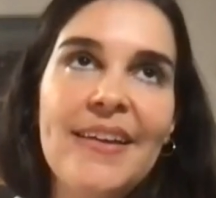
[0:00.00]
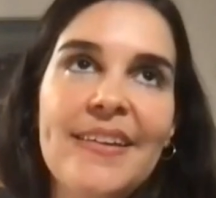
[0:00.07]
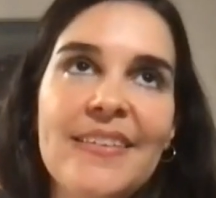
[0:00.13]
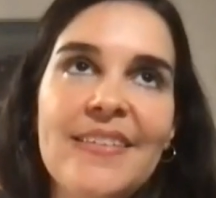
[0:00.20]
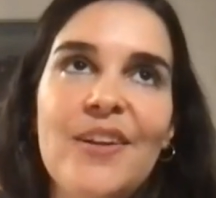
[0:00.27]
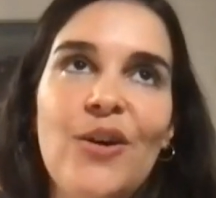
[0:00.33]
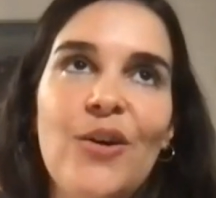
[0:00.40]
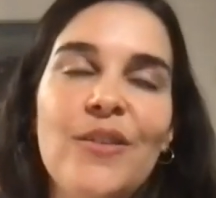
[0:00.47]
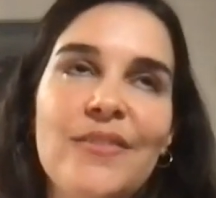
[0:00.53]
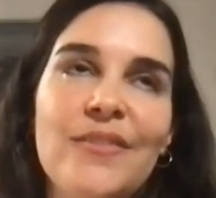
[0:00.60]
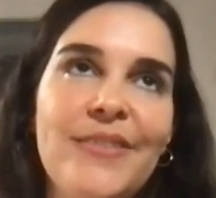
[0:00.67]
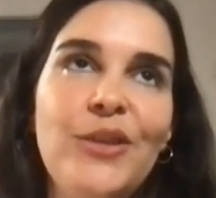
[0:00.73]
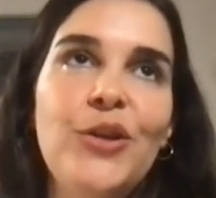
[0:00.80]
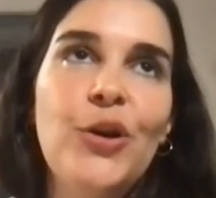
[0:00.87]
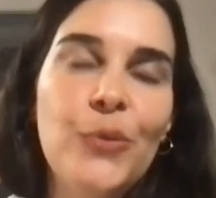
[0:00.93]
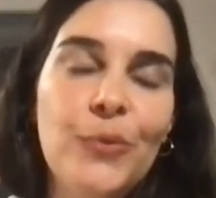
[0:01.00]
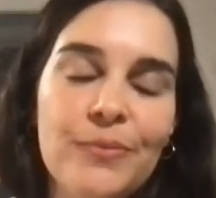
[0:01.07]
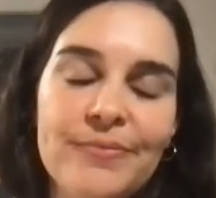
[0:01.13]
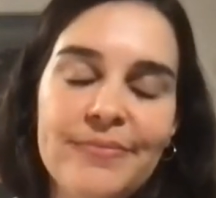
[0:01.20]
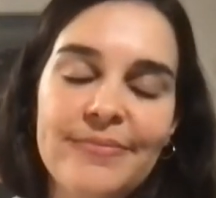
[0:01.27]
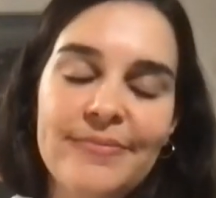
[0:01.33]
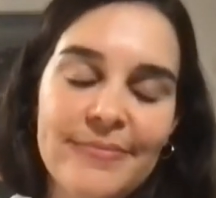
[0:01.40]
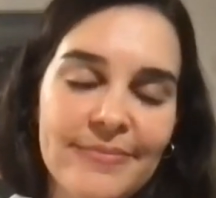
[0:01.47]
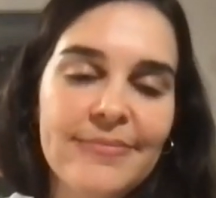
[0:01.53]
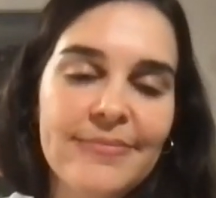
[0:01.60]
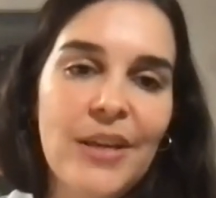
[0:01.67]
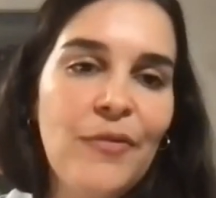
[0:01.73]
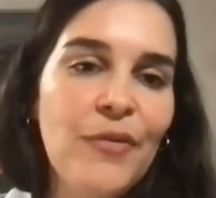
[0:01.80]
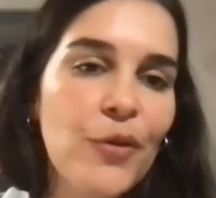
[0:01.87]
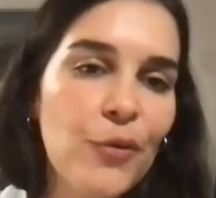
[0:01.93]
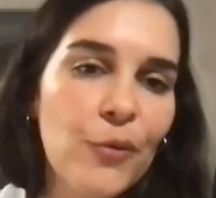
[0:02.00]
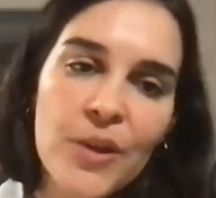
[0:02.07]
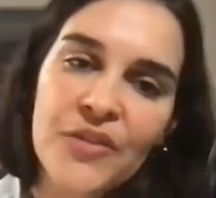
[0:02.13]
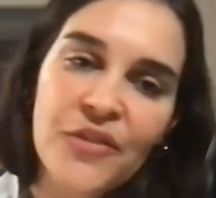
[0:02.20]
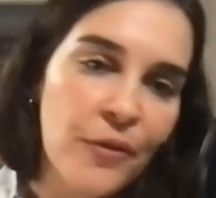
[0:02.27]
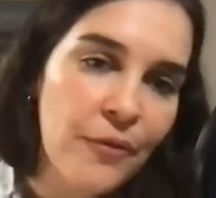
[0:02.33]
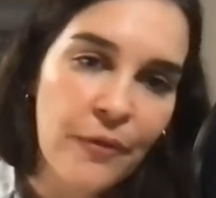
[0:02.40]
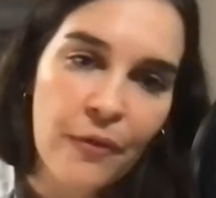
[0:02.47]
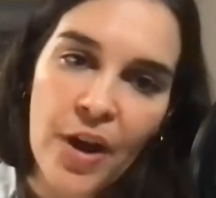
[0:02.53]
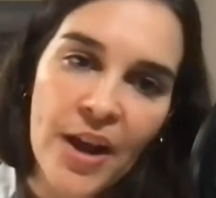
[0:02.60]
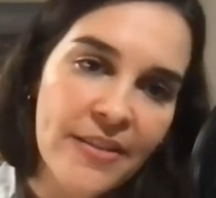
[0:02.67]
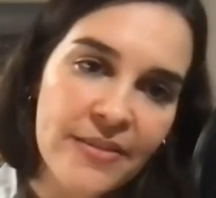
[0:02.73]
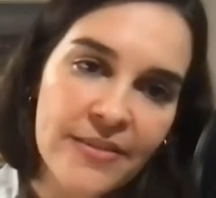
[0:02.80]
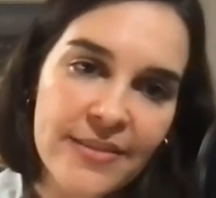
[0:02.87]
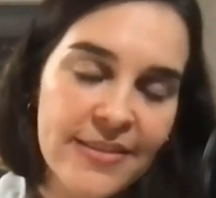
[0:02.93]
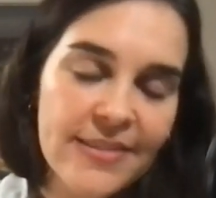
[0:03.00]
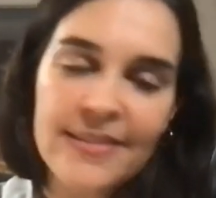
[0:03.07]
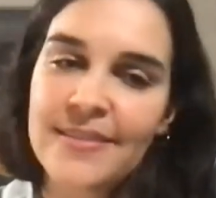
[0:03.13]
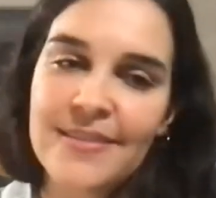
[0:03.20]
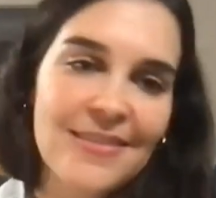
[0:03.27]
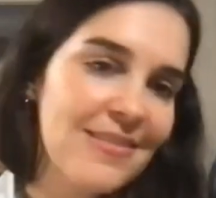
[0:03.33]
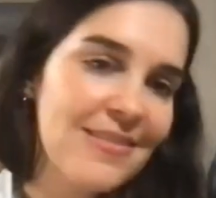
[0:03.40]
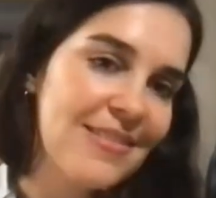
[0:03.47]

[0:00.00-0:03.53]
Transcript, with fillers: if you're with your friends,